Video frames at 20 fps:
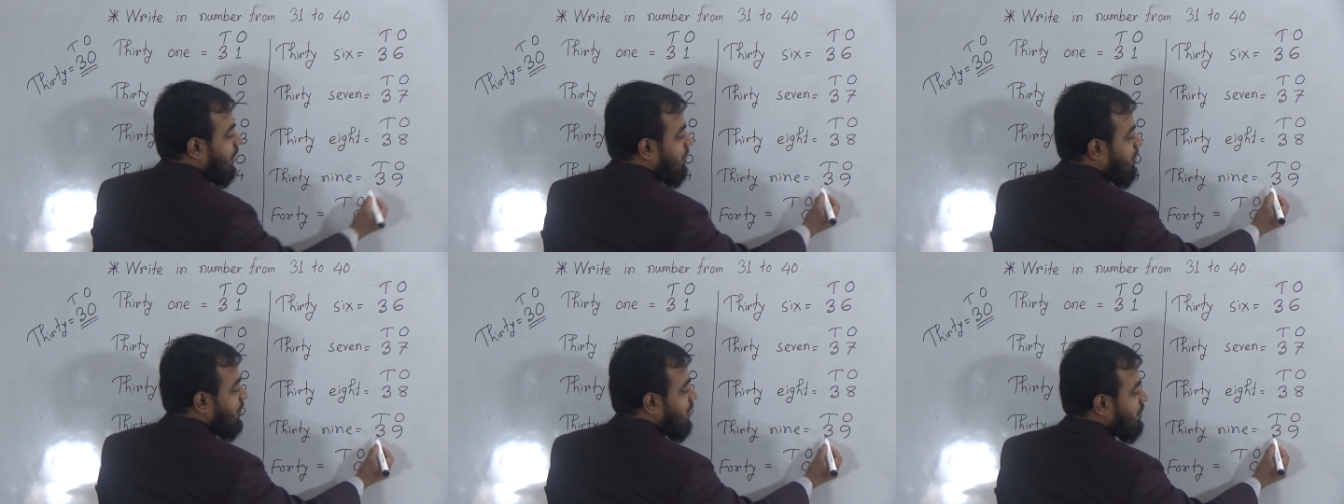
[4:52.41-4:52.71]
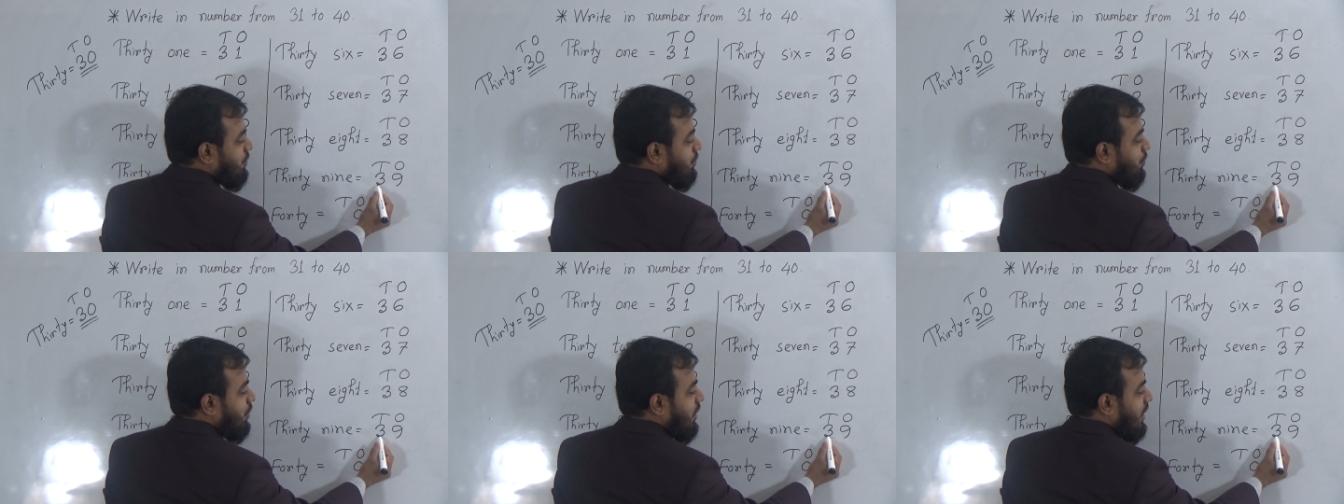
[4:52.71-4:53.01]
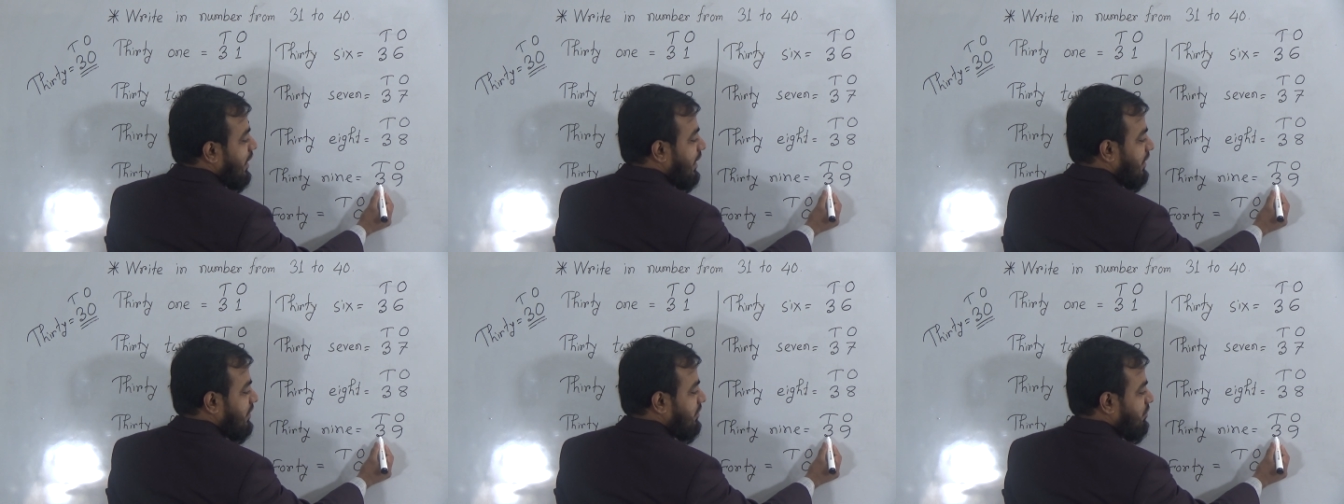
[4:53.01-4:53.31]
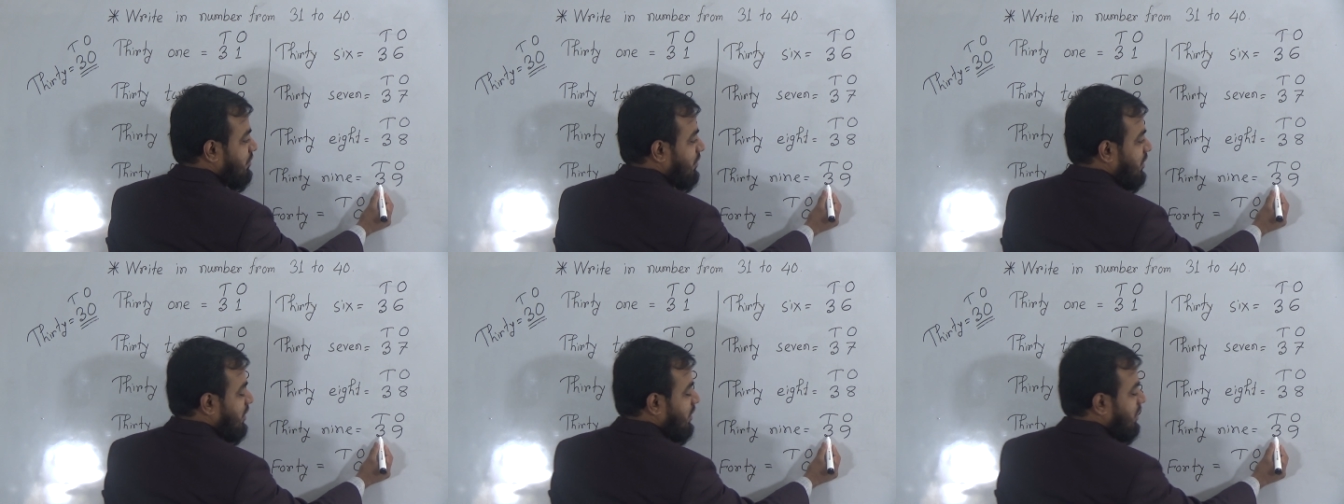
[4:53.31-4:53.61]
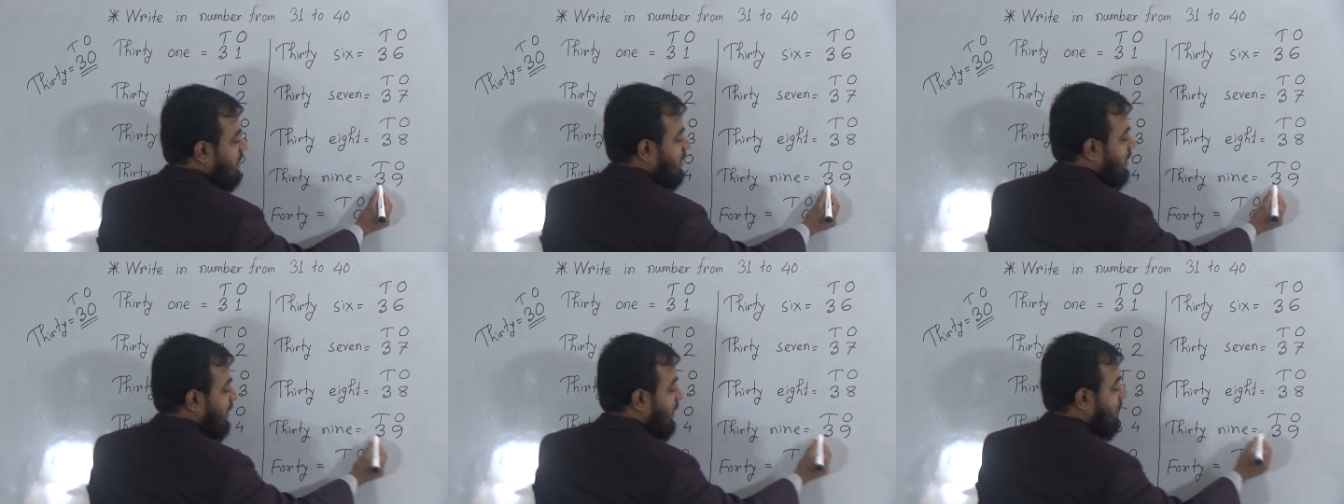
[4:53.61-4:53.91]
That means we had 3
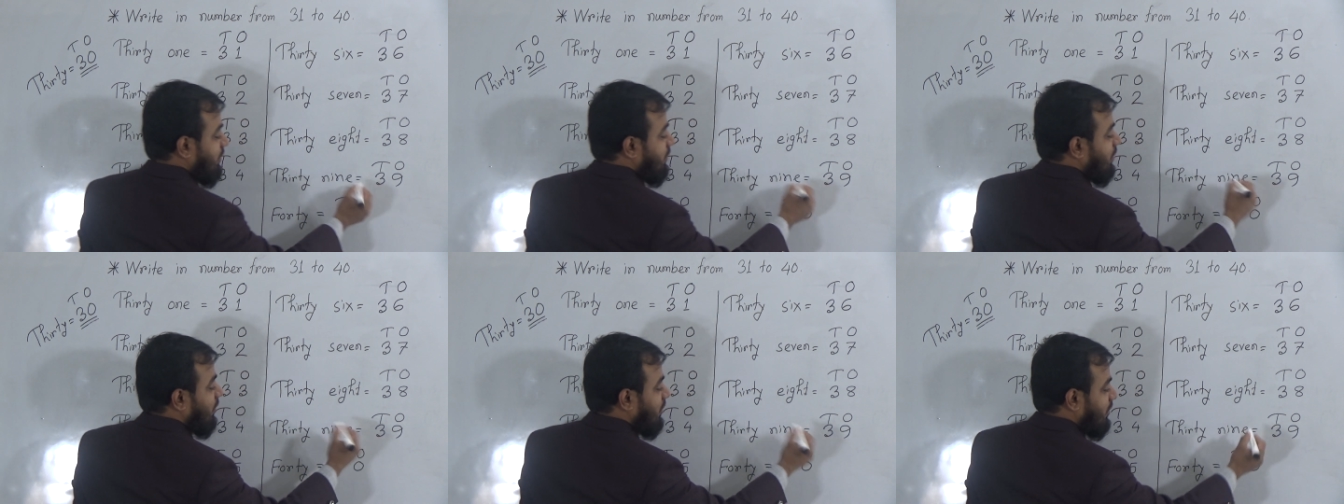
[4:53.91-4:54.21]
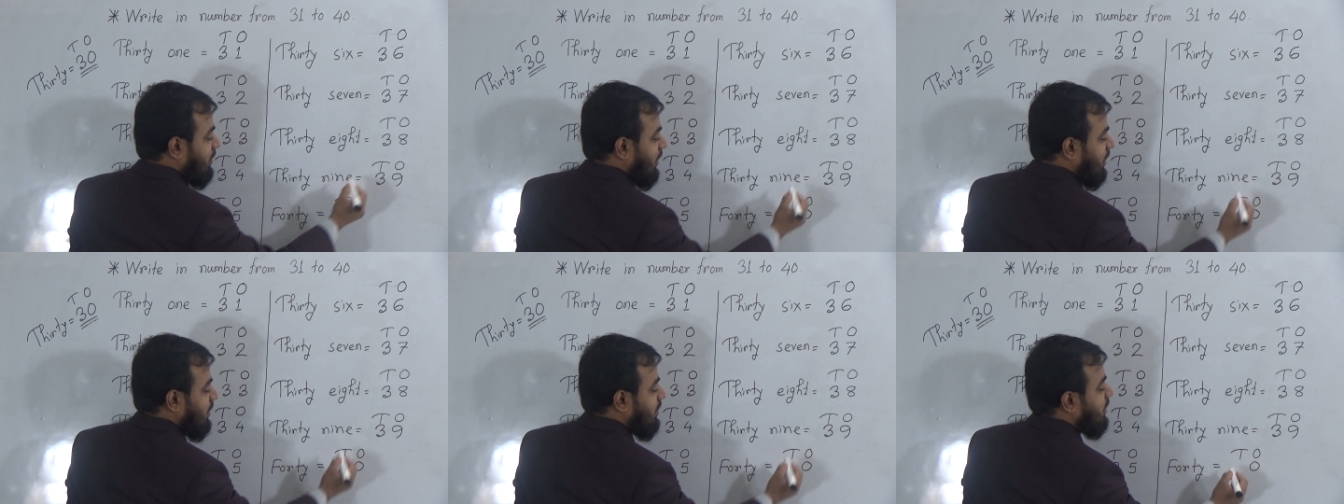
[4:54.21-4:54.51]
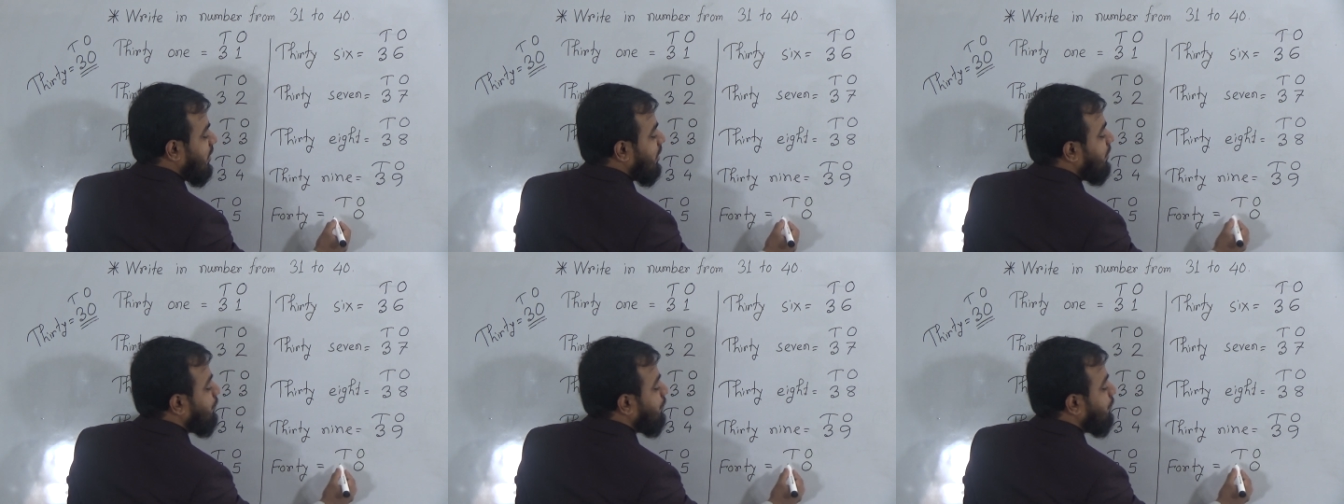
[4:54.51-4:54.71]
in 39.